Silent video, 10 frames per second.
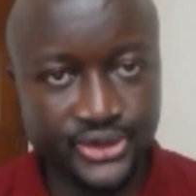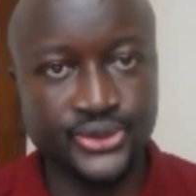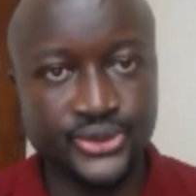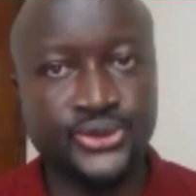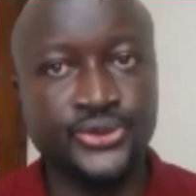
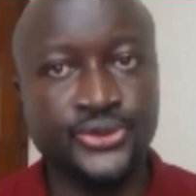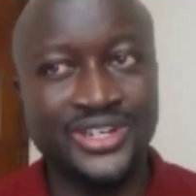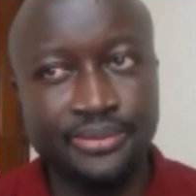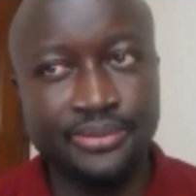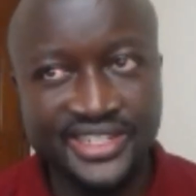So
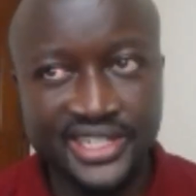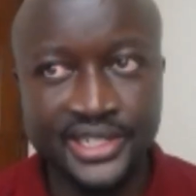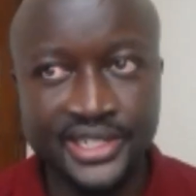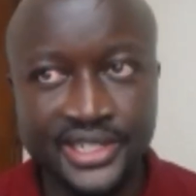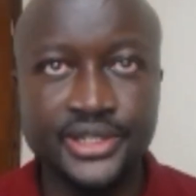
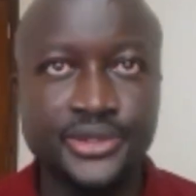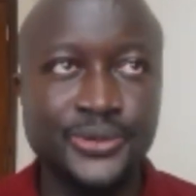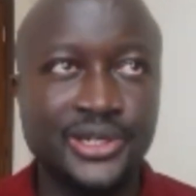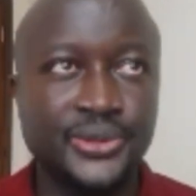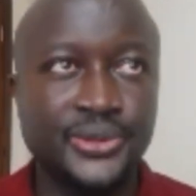fundamentally,
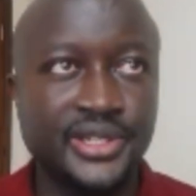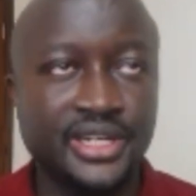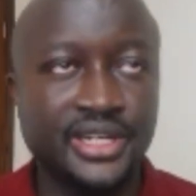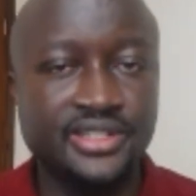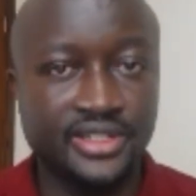we are looking at